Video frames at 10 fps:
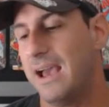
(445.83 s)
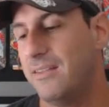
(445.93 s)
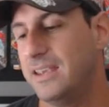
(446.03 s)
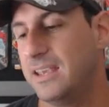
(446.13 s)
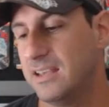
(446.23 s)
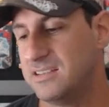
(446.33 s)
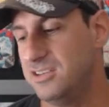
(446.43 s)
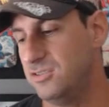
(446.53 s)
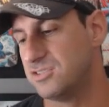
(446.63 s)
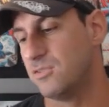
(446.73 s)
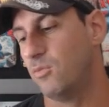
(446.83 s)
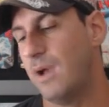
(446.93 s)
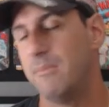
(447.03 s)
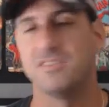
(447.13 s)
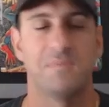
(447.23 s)
I think it continues in
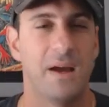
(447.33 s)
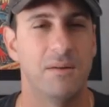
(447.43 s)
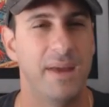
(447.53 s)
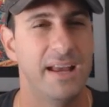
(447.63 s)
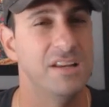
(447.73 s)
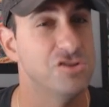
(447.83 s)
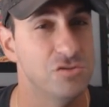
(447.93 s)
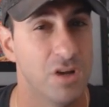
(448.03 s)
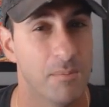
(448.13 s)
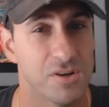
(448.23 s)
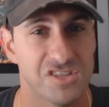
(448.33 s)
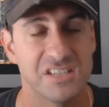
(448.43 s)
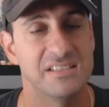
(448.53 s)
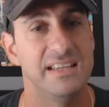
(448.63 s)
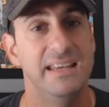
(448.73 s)
Web of Spider-Man issue number
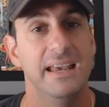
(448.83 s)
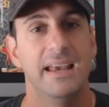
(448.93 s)
60,